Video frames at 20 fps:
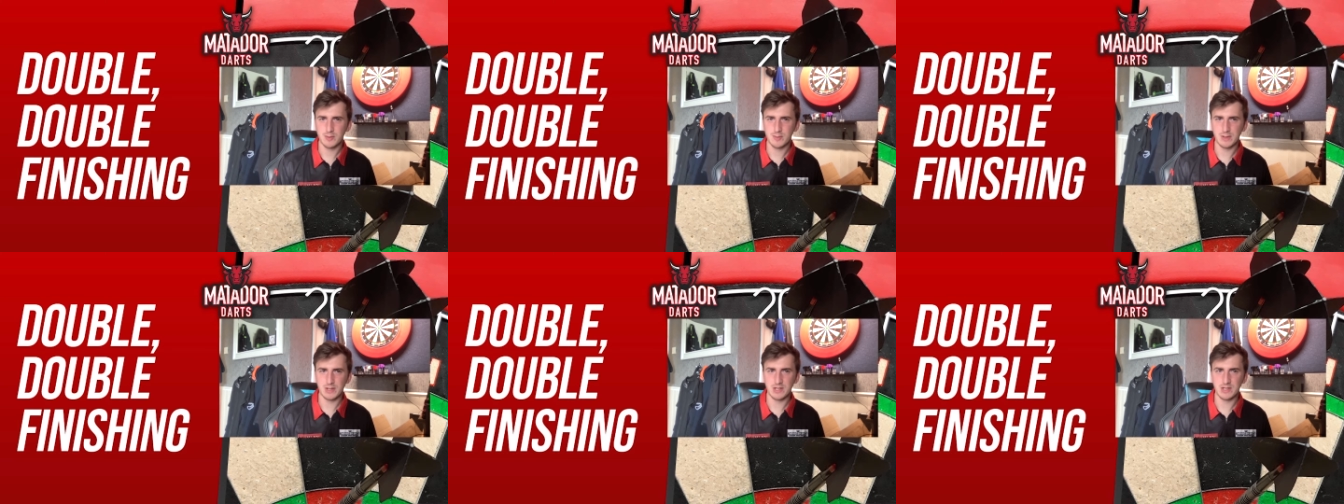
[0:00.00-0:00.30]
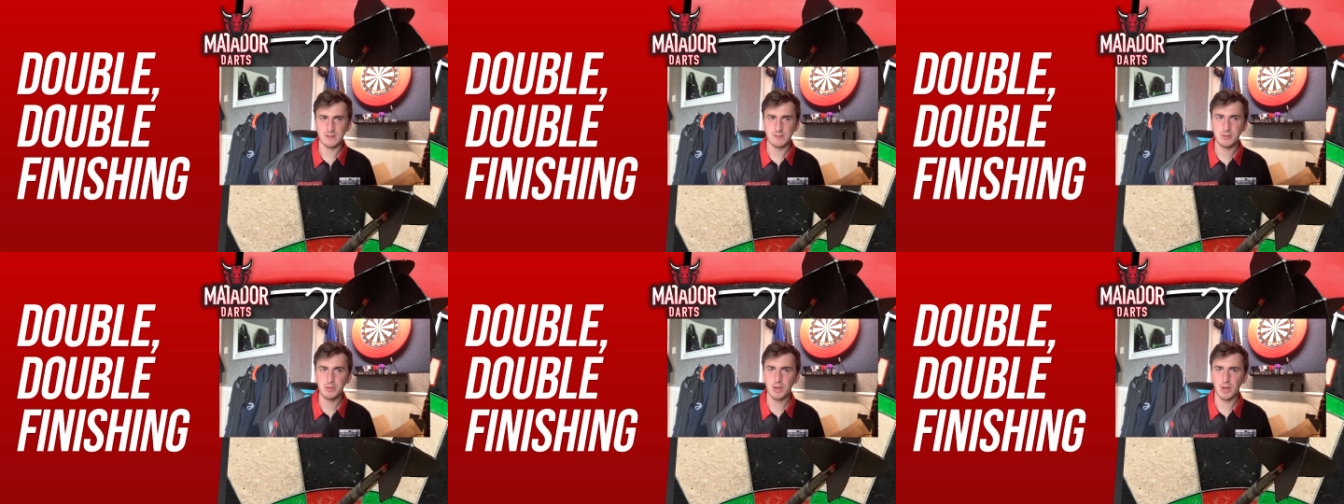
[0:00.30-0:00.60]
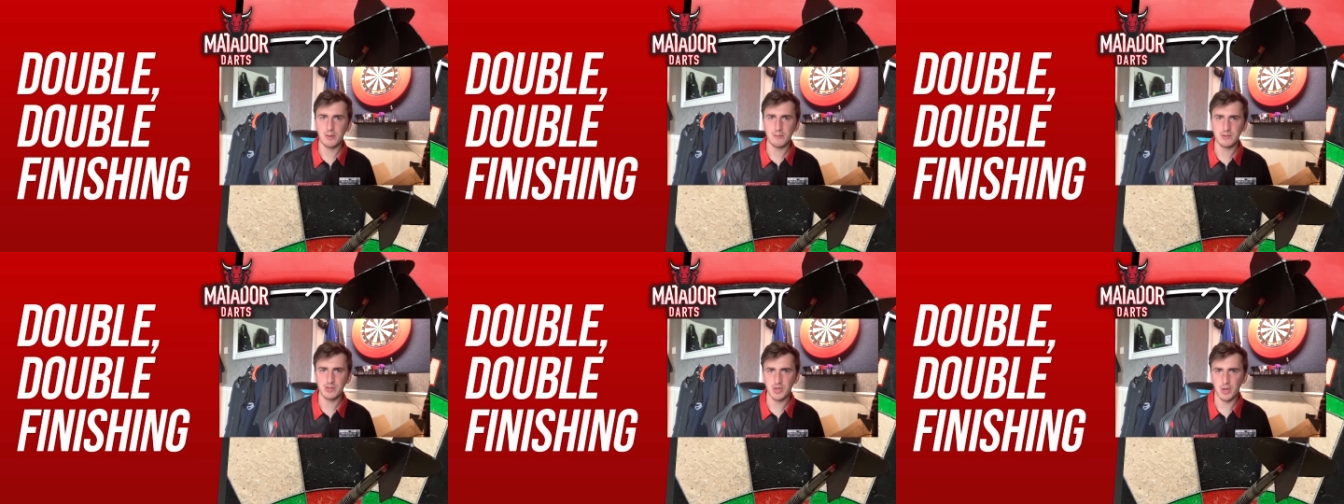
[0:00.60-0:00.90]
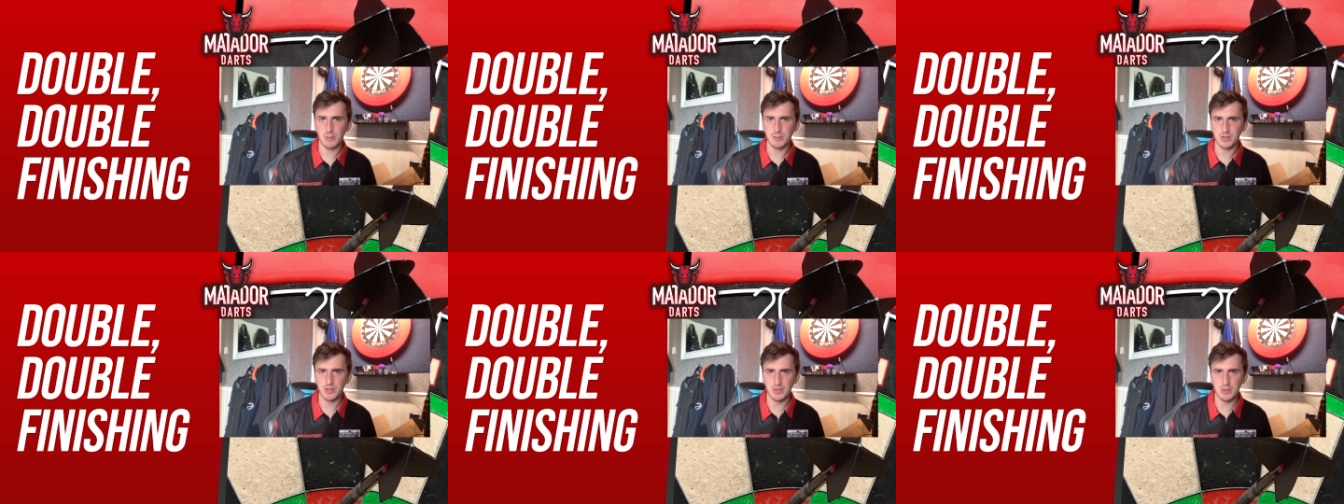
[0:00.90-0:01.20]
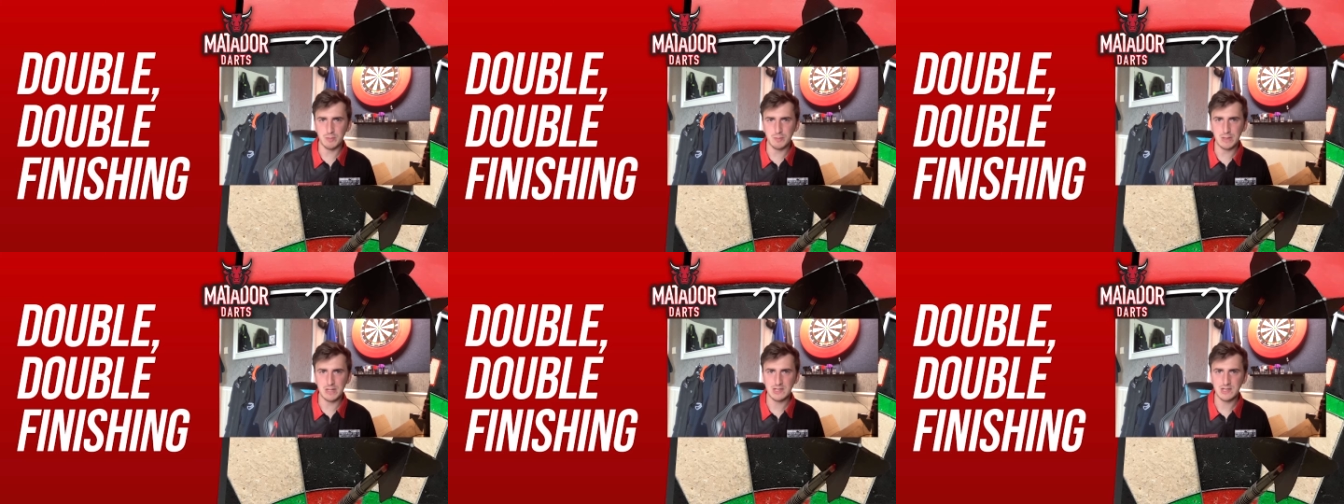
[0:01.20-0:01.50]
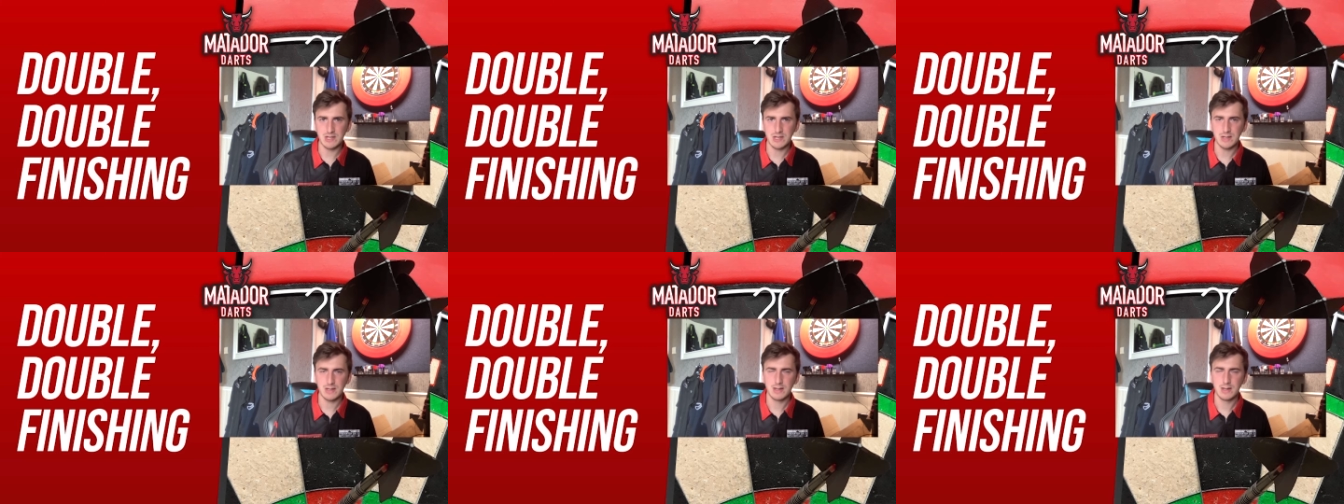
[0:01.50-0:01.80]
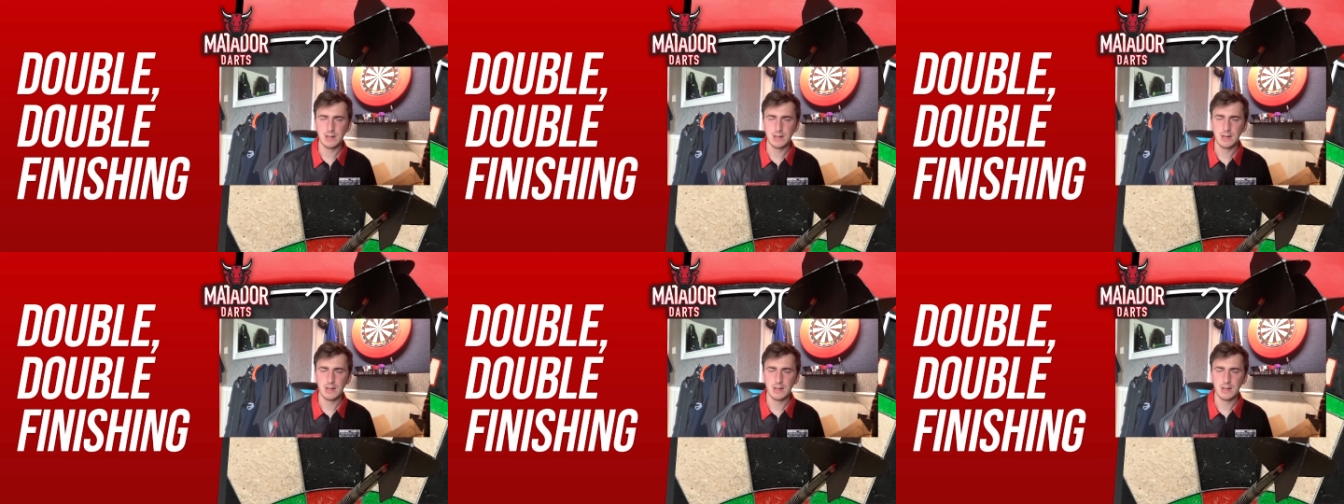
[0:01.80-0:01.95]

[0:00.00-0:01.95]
because if you go for tops and you miss it,